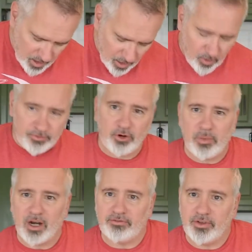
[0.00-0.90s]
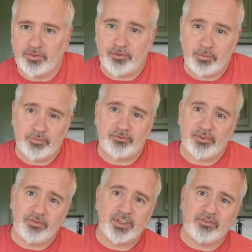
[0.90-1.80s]
I went for about a
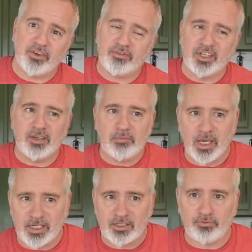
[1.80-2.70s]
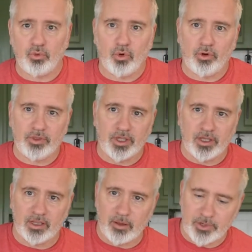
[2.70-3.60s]
50-50 mix for
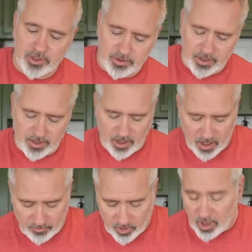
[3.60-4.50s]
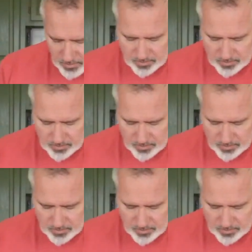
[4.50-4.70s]
the lemon juice and the olive oil.